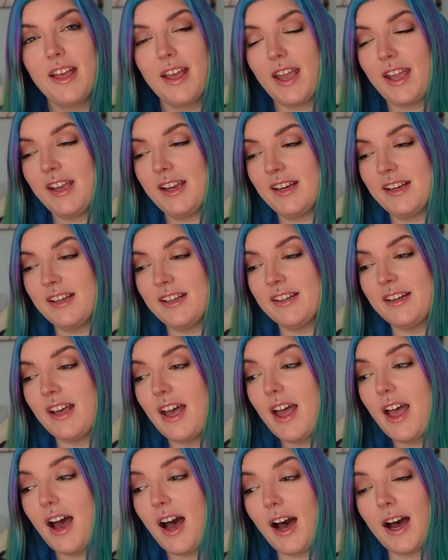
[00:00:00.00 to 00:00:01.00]
And
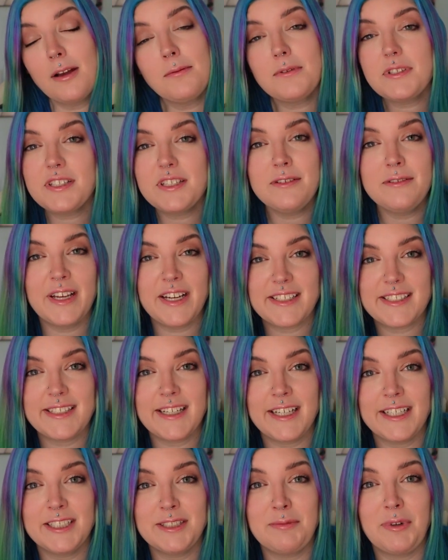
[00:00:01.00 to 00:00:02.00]
I will see you next
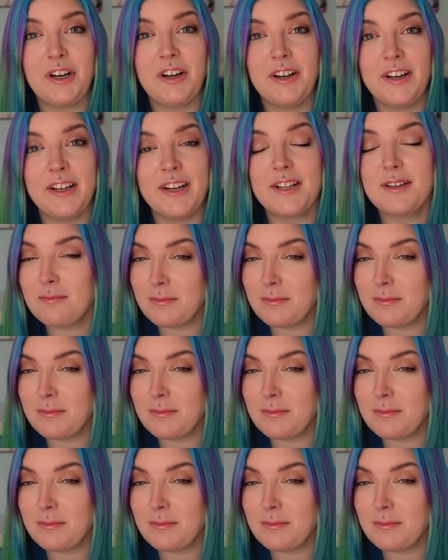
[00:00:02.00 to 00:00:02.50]
time on